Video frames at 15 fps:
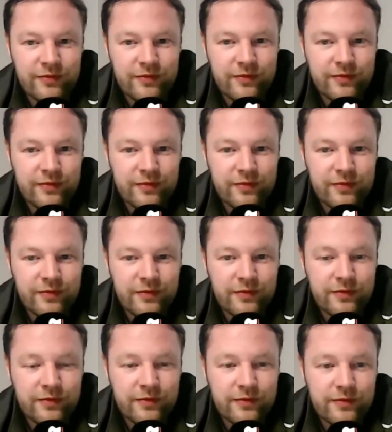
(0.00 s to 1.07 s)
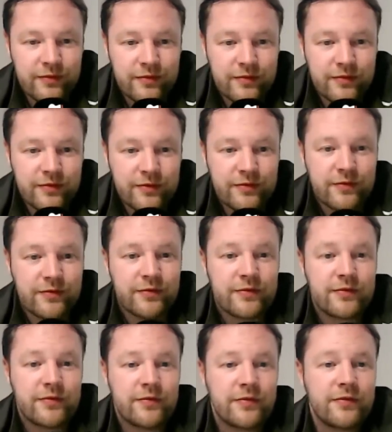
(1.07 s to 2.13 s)

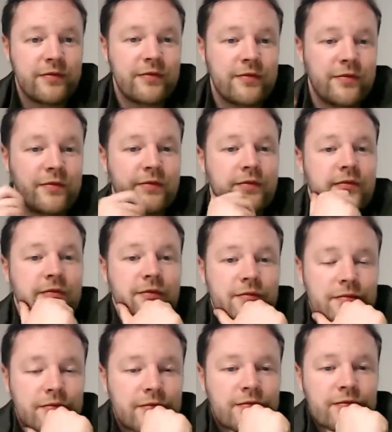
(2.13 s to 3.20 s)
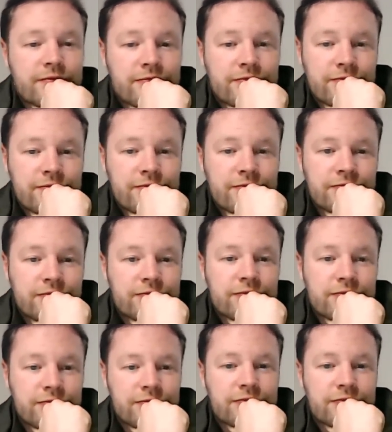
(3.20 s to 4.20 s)
No words are spoken by the person on screen.